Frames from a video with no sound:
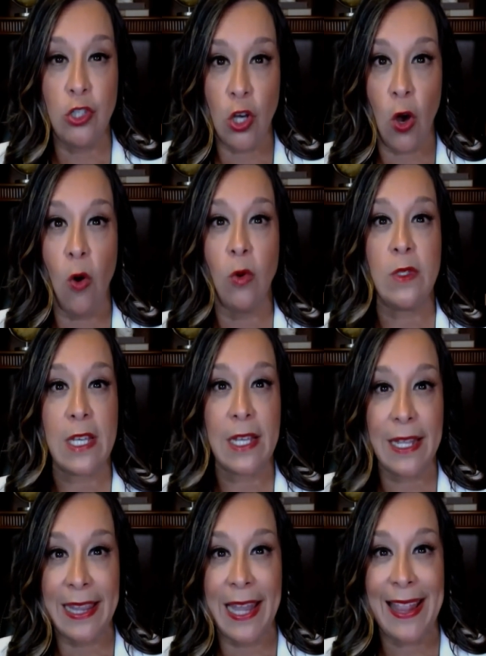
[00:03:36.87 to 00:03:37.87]
don't
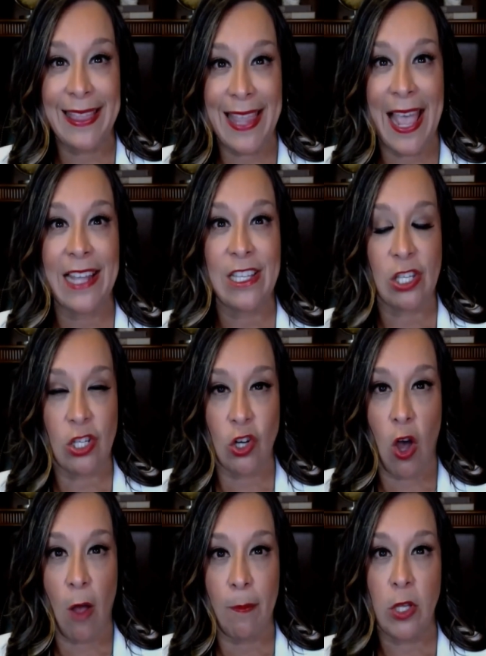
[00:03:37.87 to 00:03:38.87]
let that
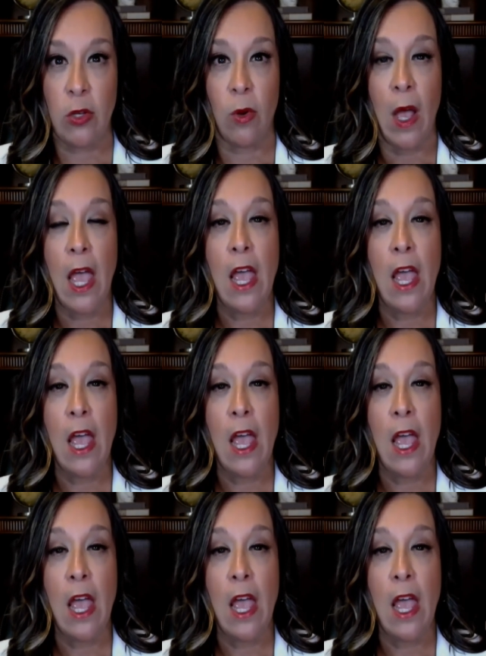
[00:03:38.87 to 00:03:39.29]
stop you.